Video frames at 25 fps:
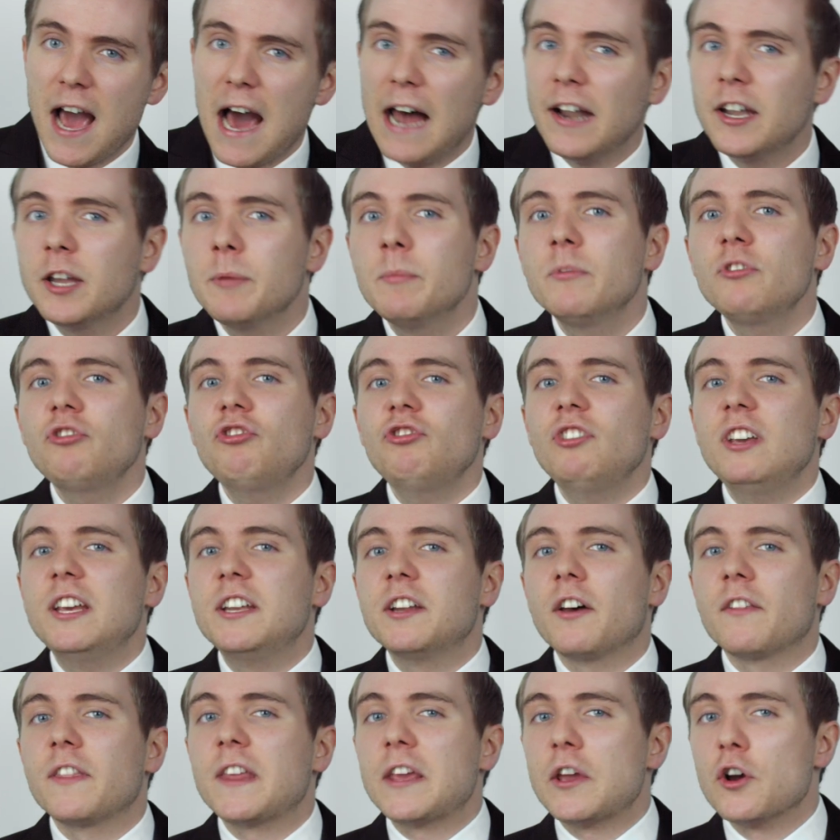and a
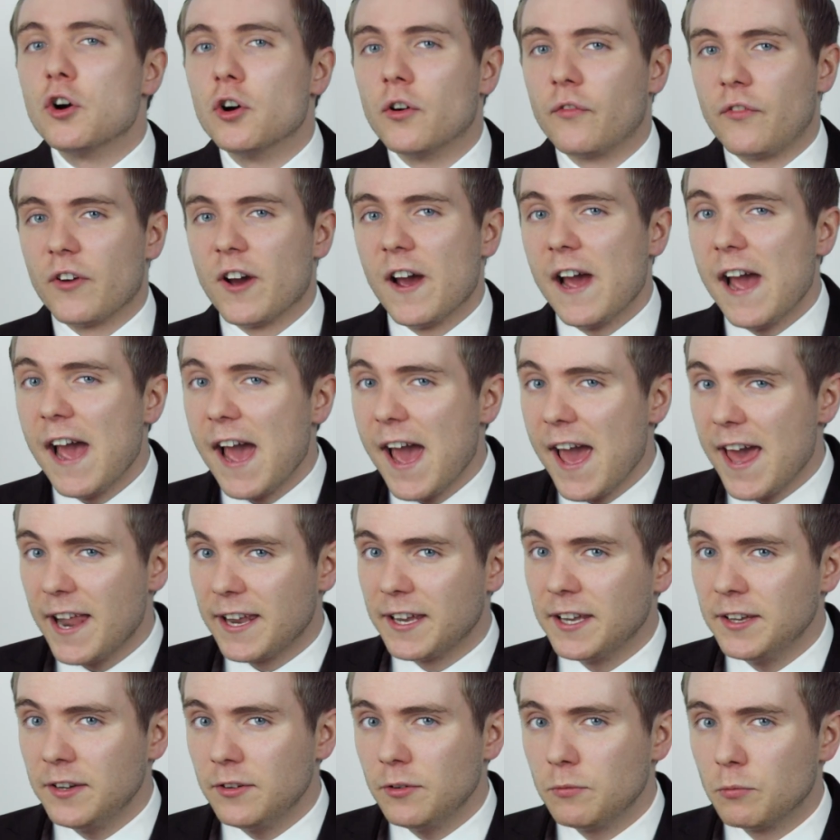machine on the other
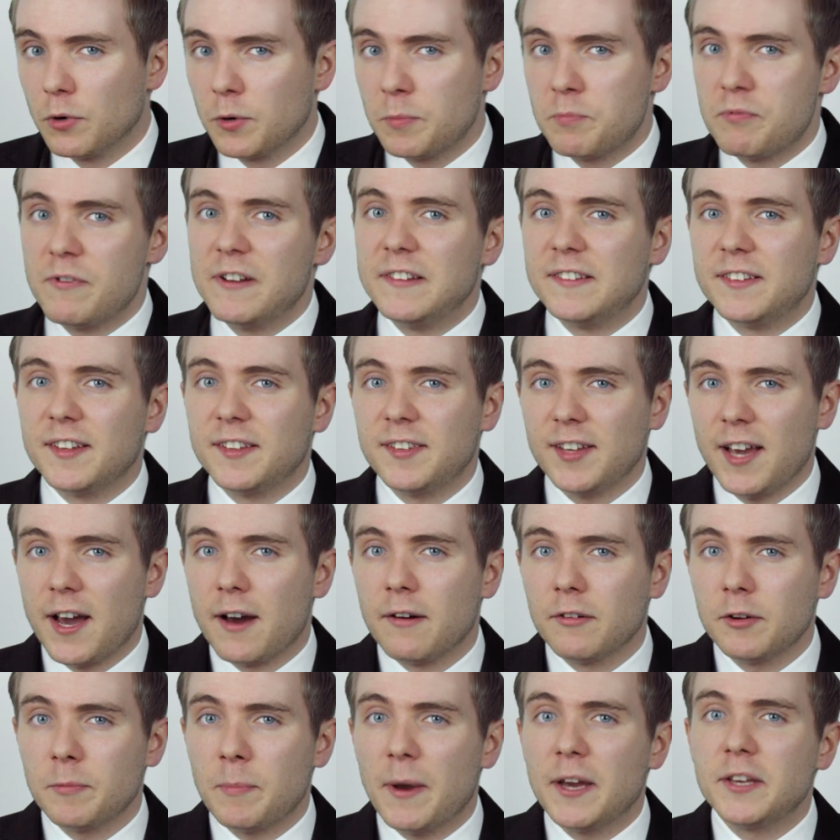end would print it
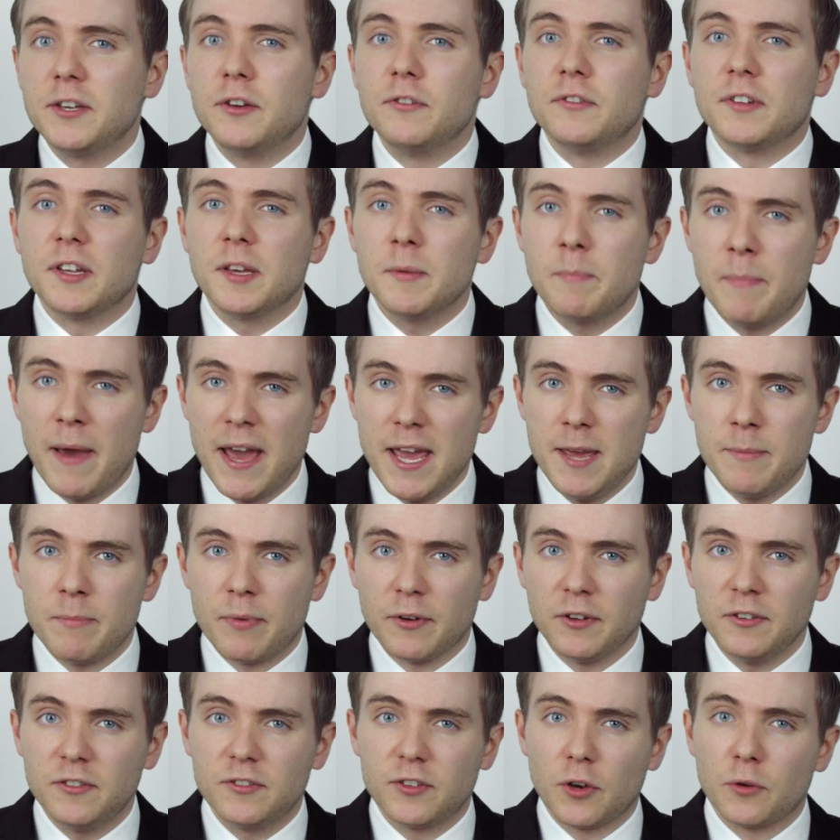out by using
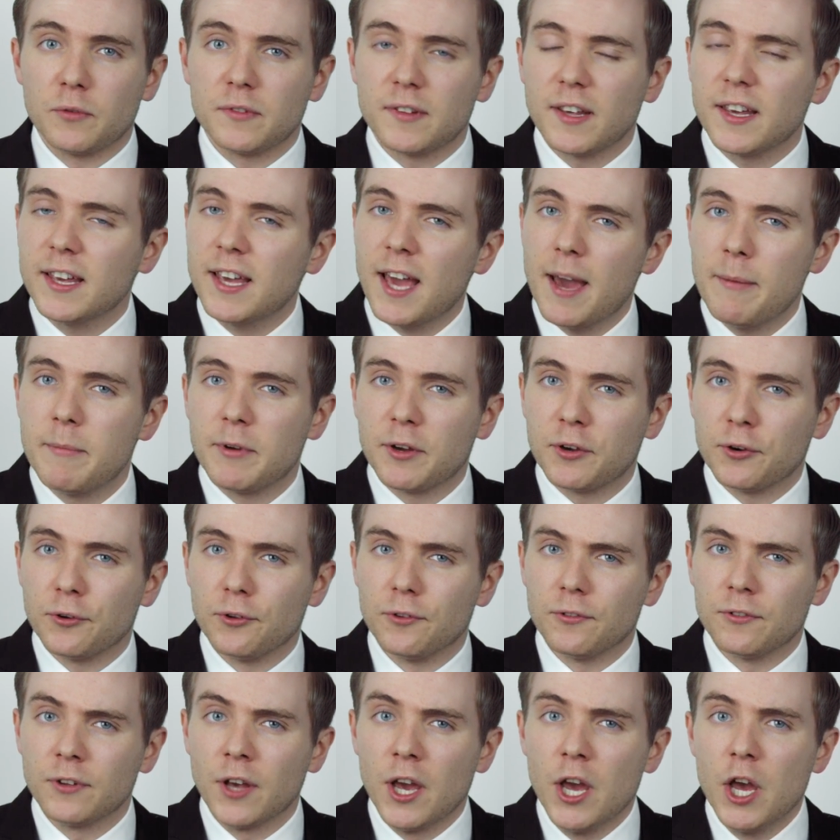paper soaked in
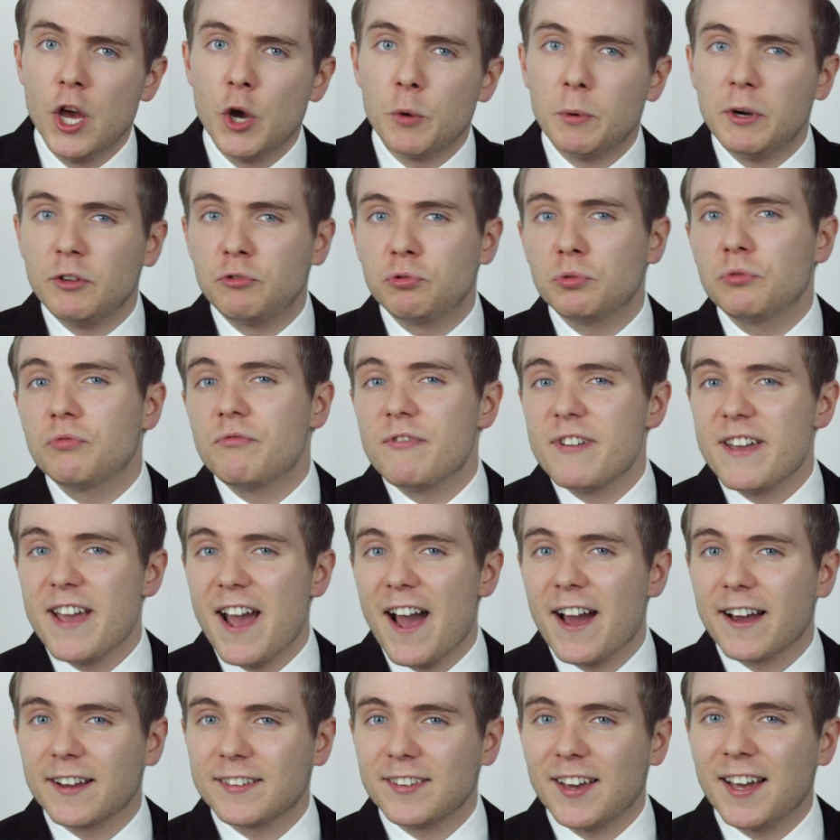chemicals, which would
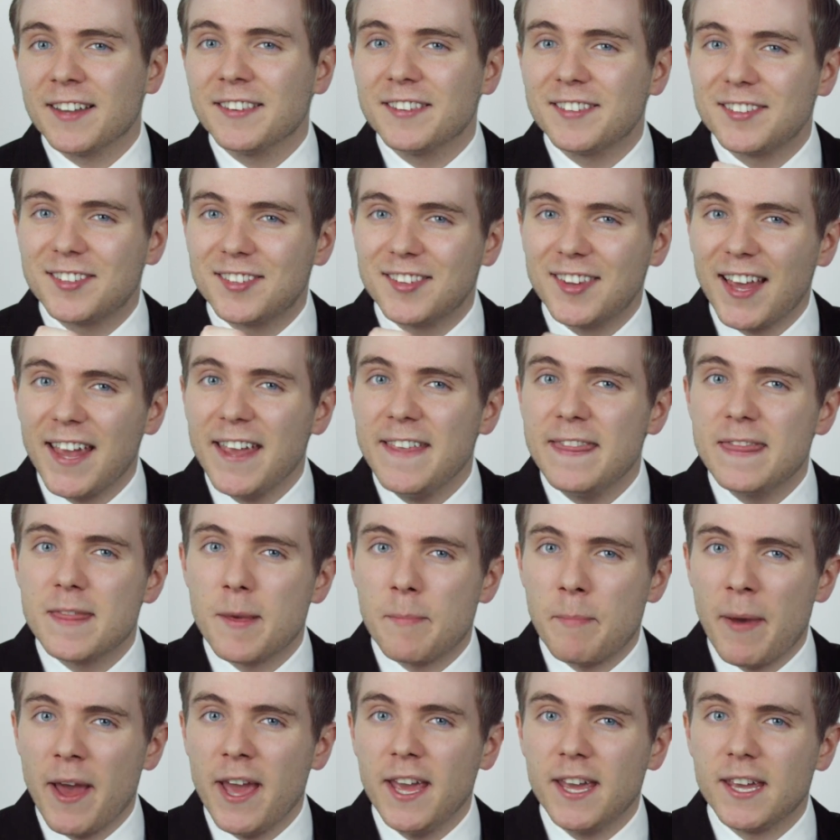react and stain
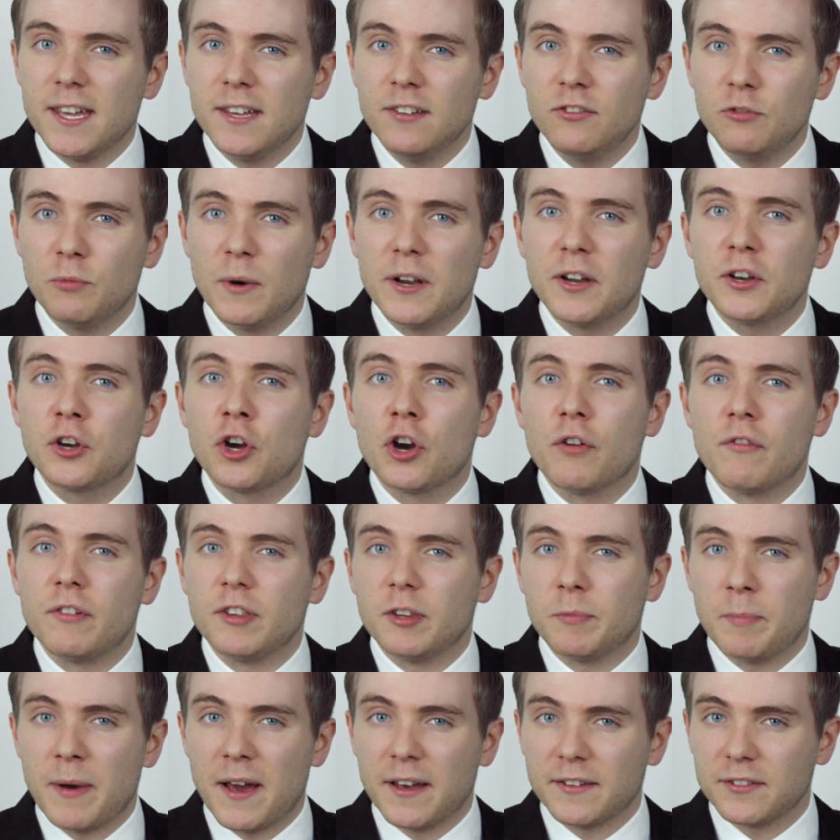the page when a
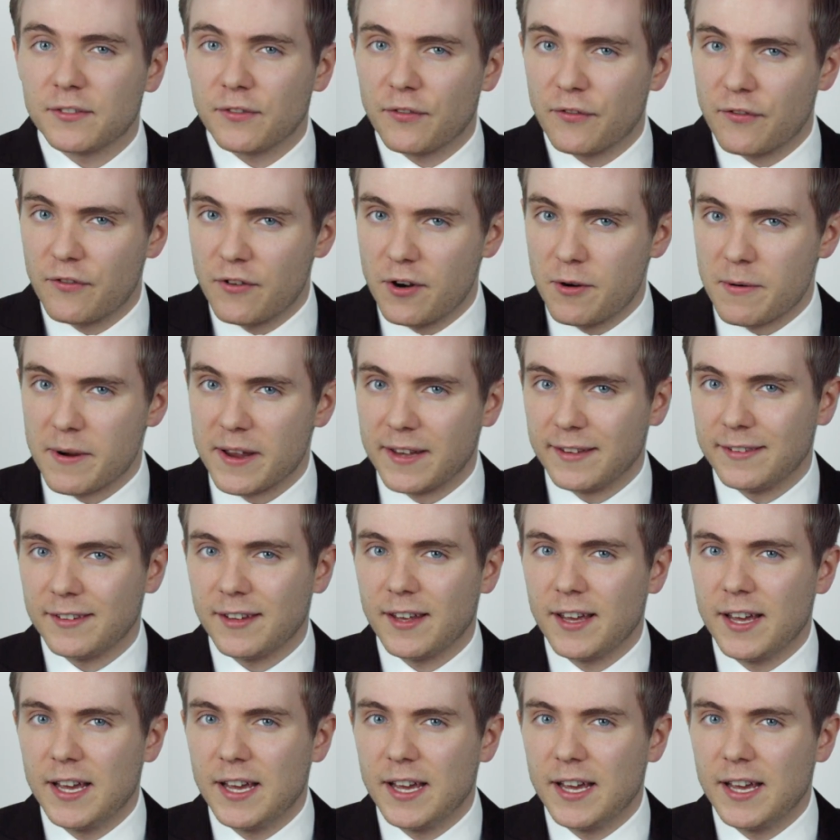current passed through it.